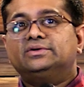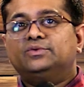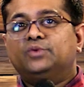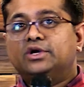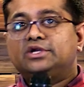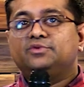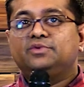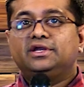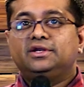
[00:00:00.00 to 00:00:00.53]

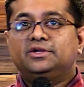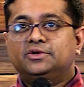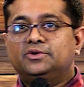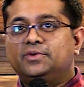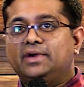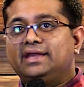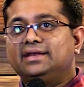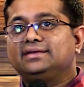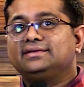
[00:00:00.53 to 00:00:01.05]
What do we do
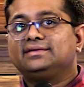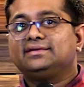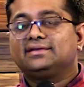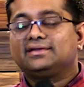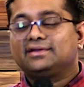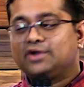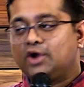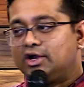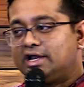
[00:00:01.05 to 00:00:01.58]
when
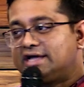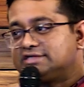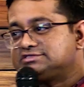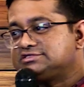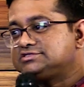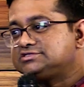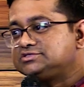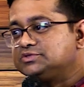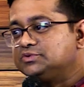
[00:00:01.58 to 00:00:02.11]
God
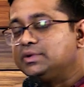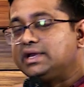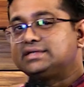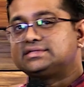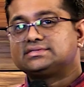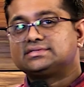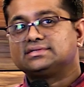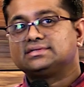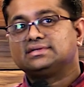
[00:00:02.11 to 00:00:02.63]
asks us to
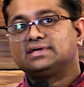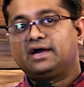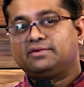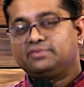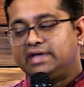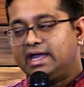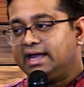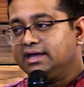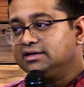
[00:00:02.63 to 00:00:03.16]
wait? Are
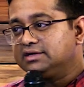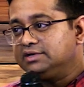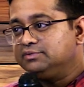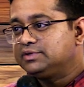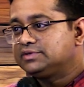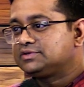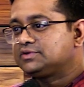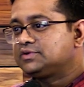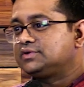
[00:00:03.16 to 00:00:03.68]
we angry
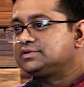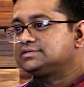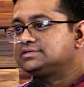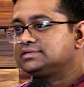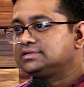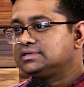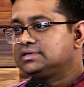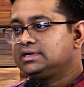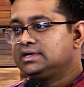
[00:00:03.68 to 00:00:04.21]
with God?
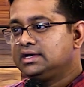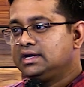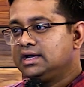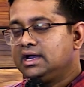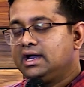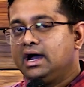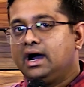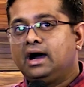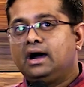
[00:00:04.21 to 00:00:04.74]

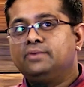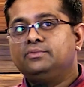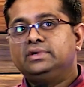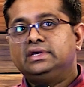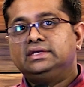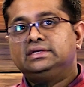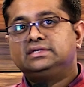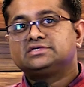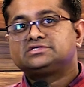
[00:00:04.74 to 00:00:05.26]
Are
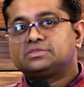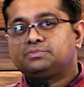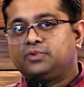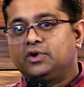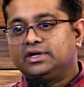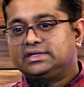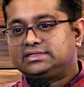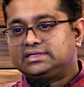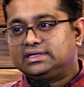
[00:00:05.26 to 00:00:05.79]
we
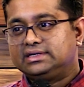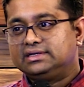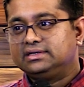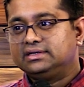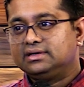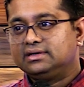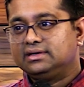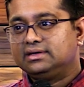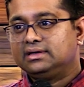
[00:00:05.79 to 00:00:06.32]
disappointed?
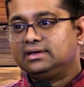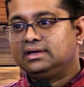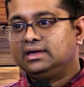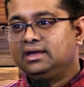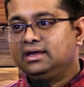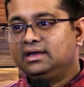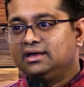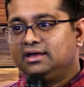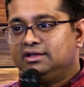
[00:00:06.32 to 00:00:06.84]

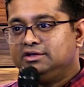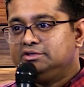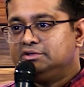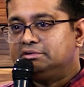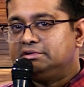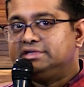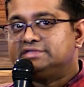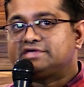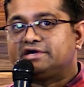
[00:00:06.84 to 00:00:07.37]

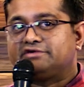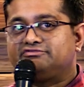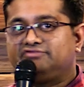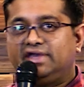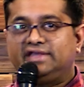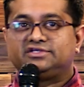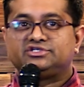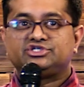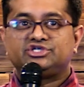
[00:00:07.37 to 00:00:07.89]
Is our
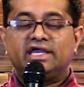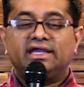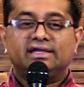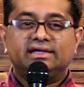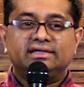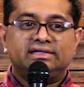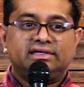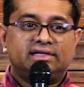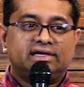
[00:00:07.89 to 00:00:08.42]
faith
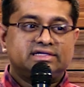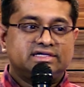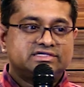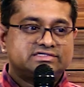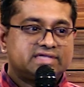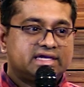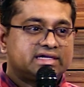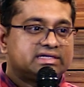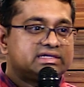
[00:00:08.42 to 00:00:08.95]
shaken, and
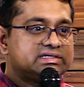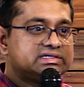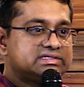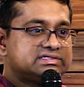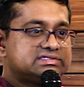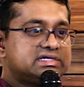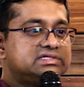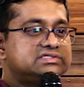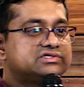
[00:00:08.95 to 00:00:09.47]
is there
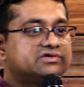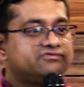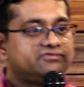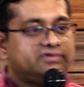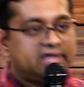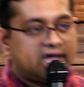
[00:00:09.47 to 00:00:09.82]
seeds of